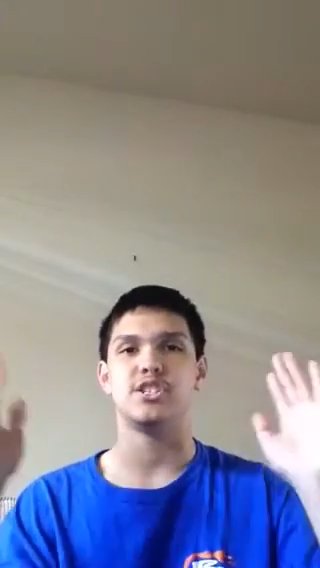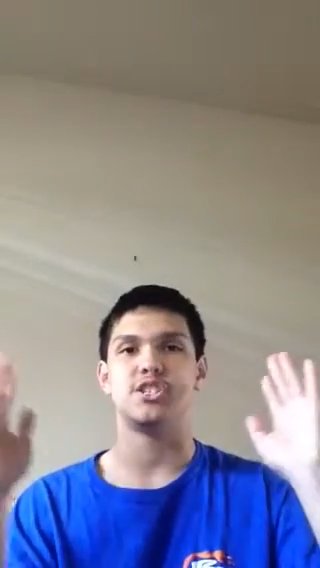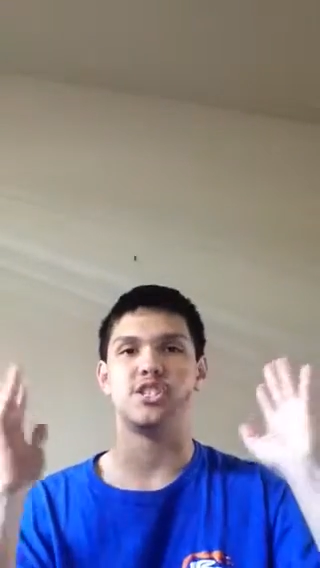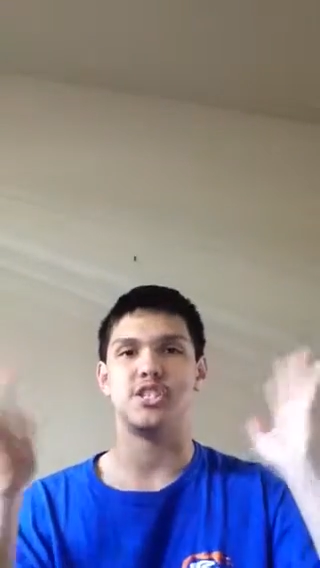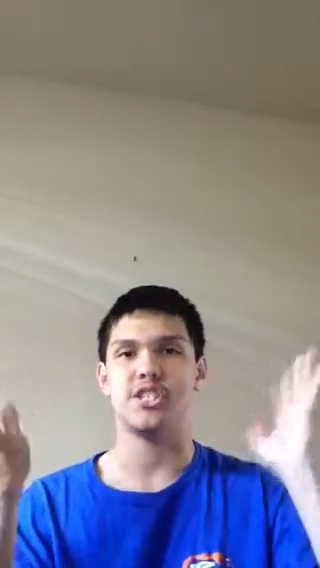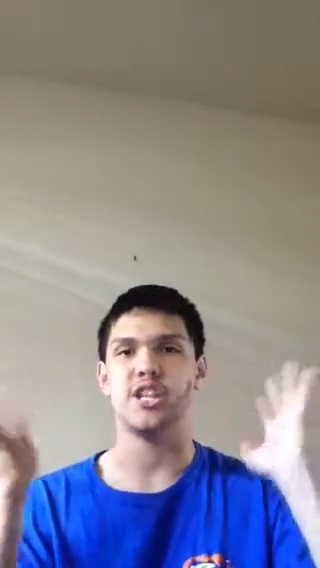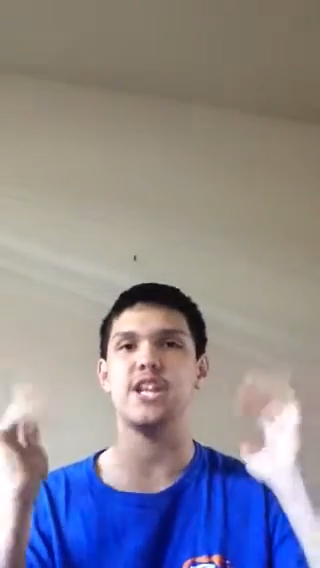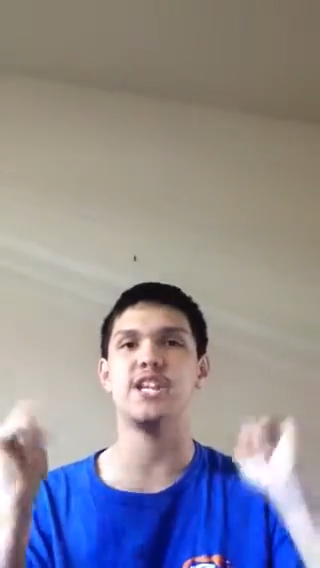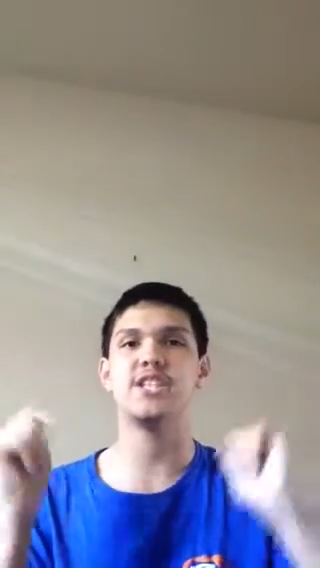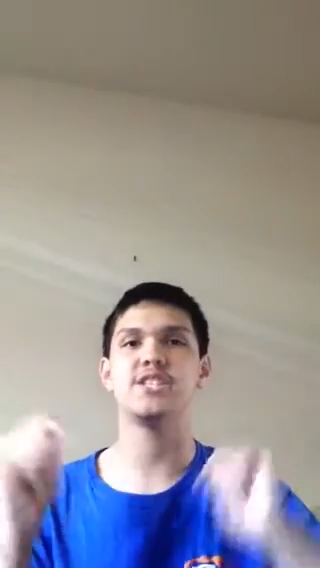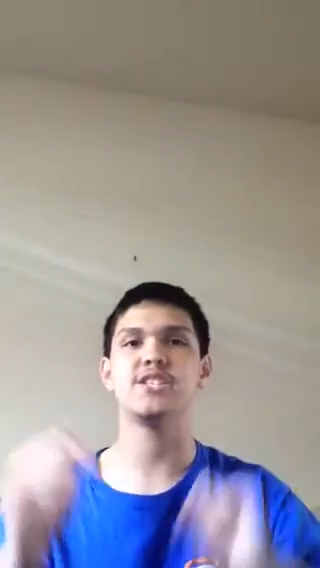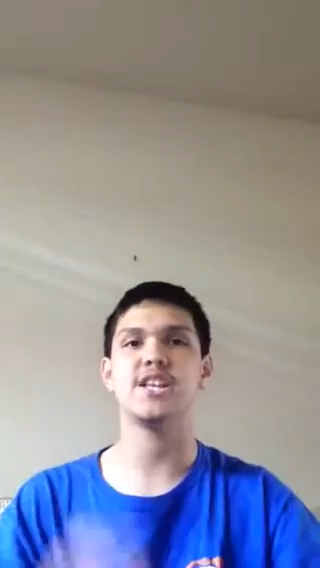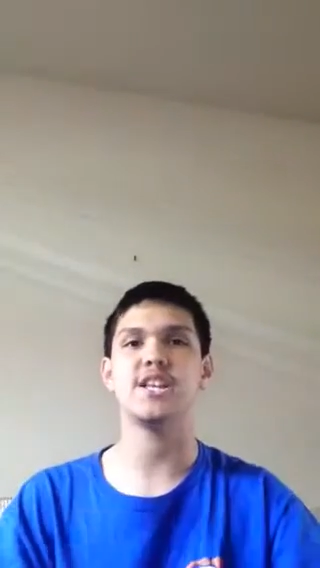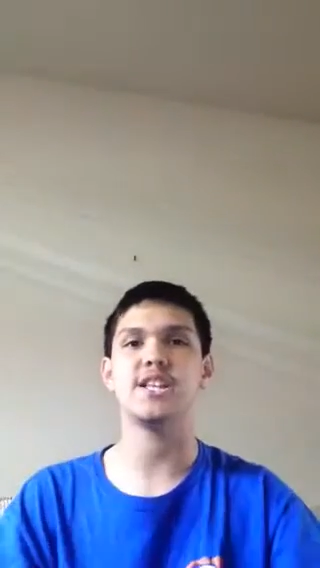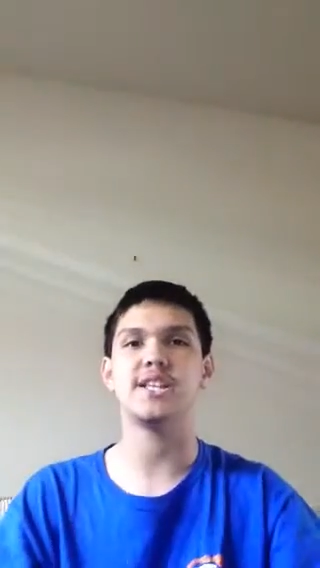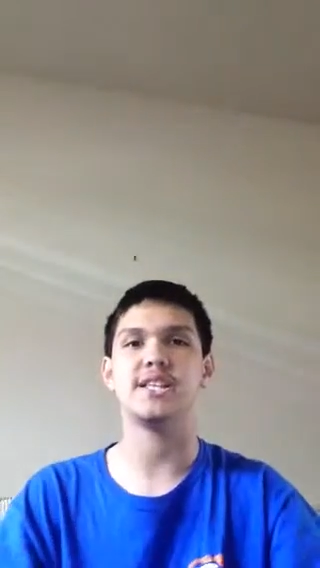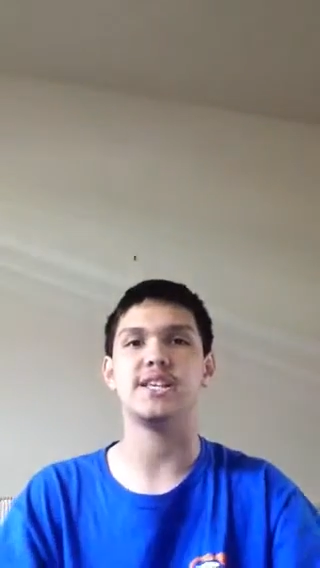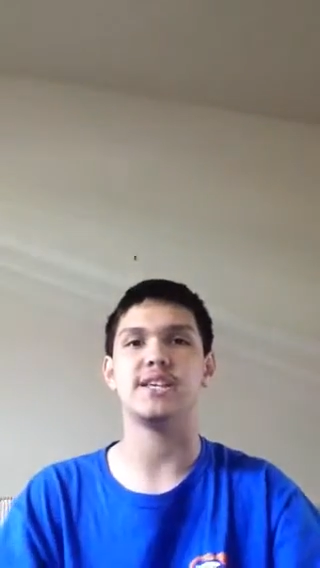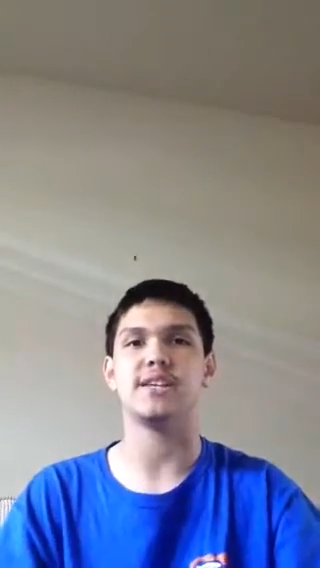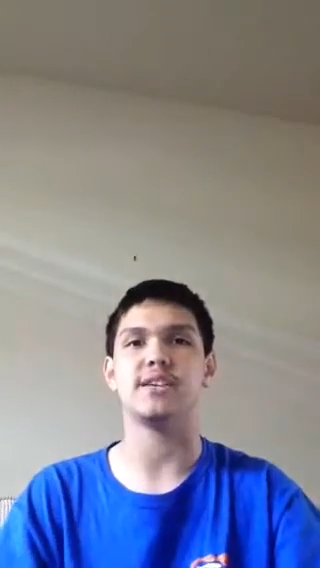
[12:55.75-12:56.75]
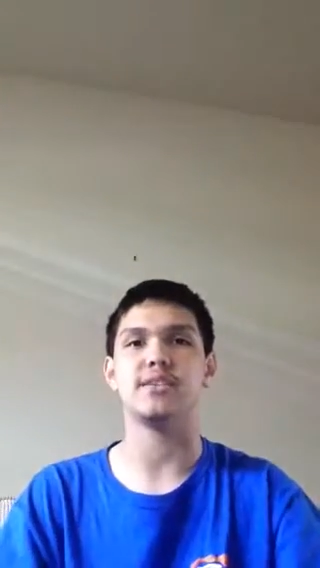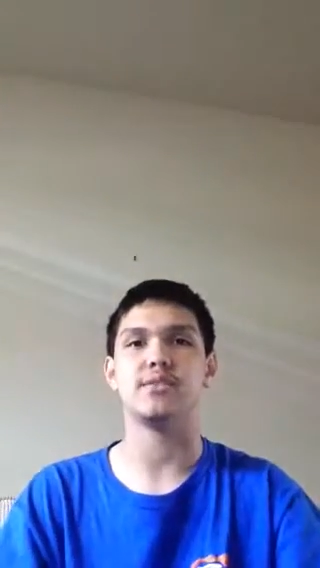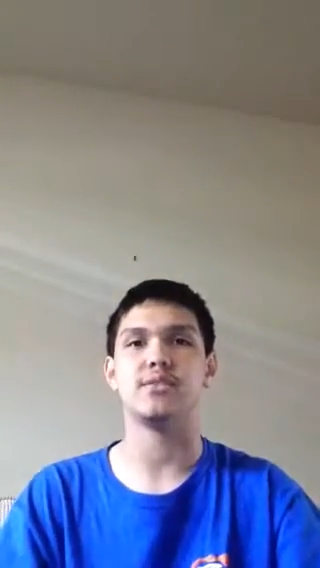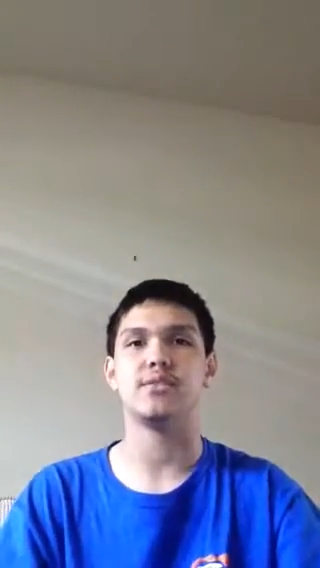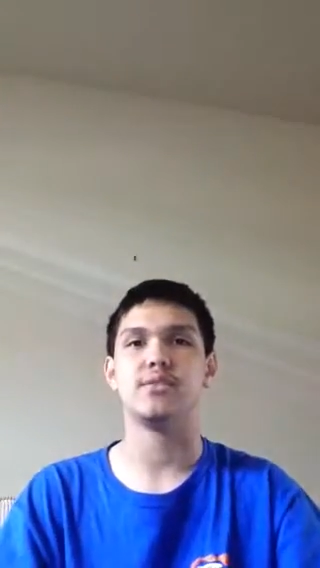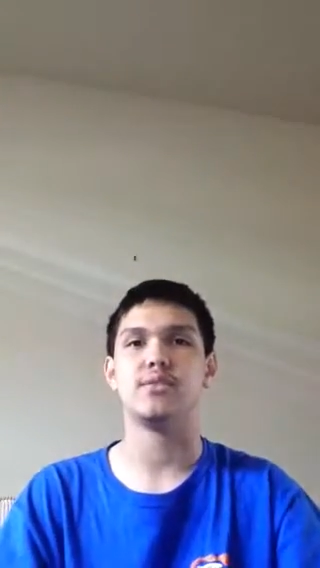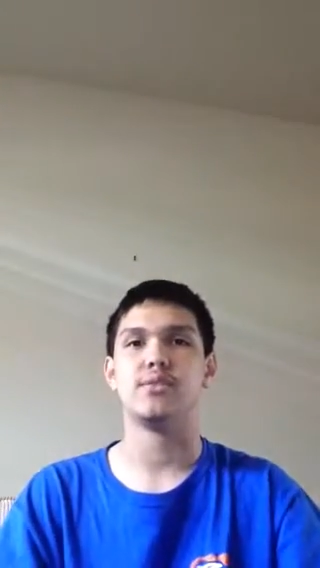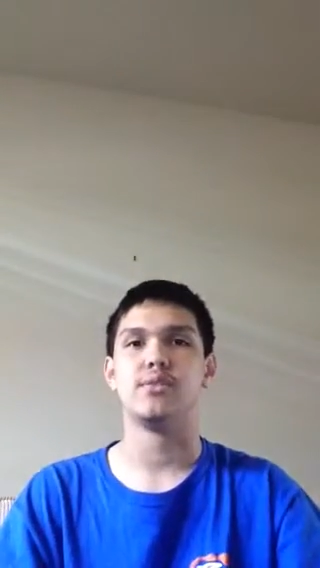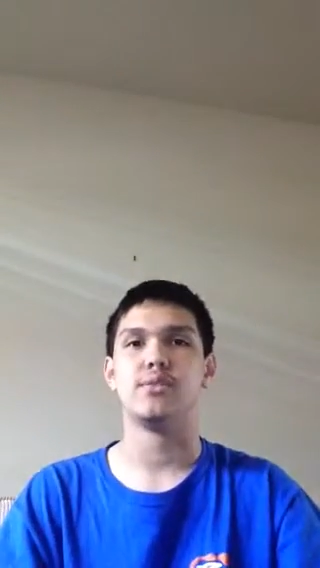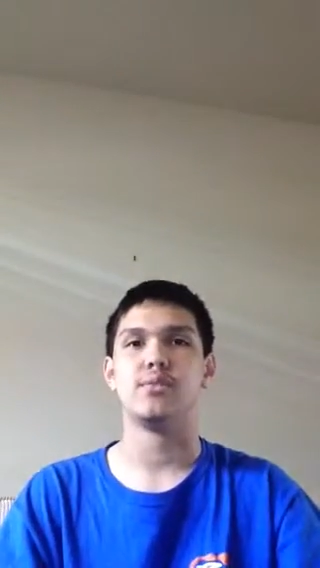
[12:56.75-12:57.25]
Chase Elliott
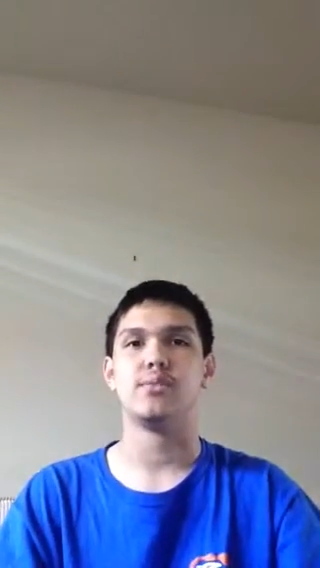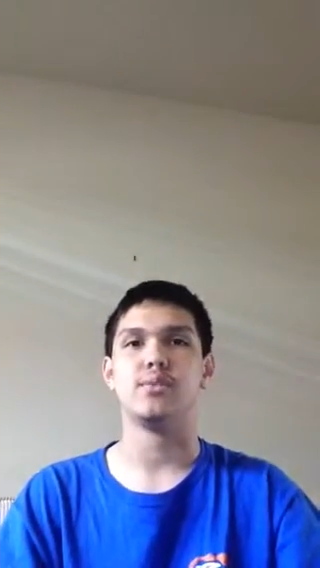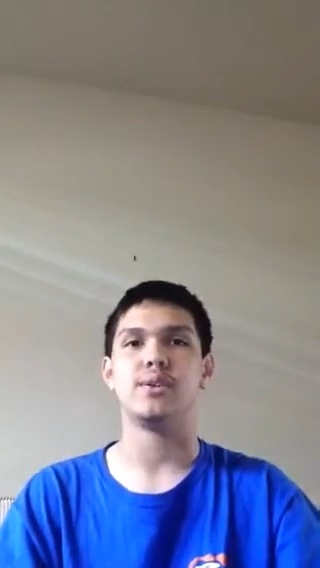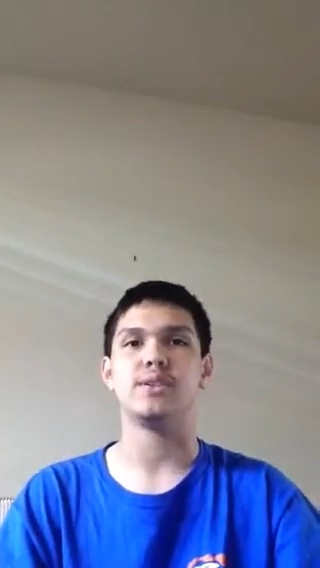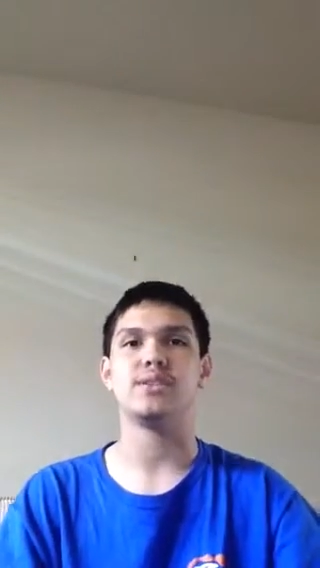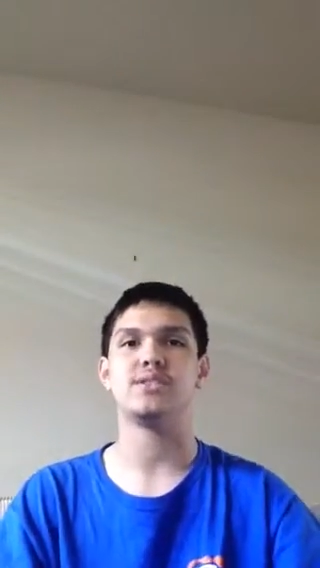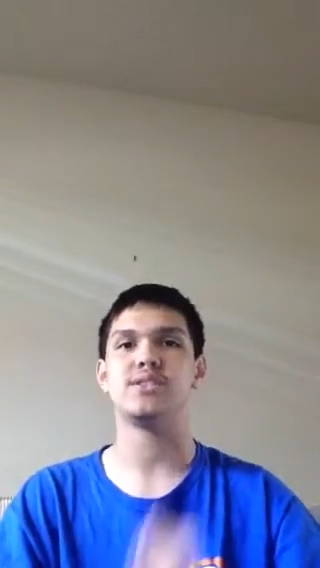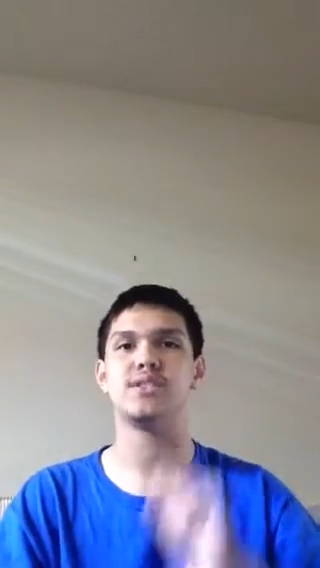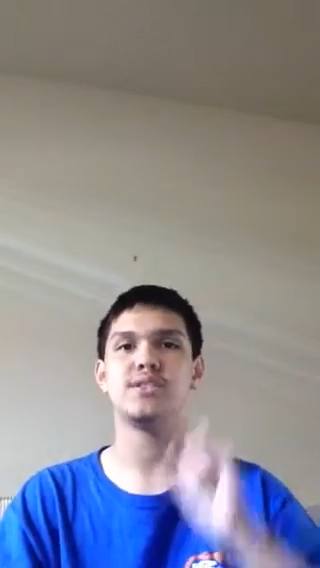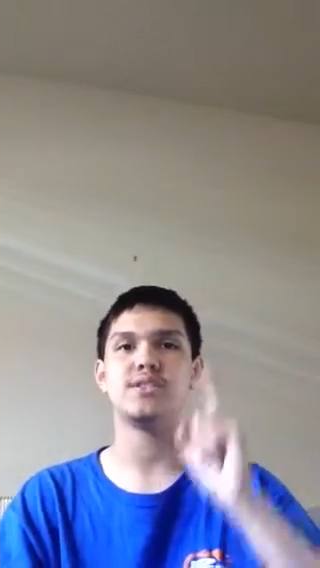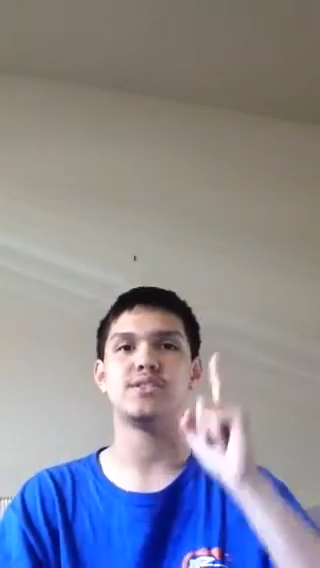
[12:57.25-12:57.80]
wins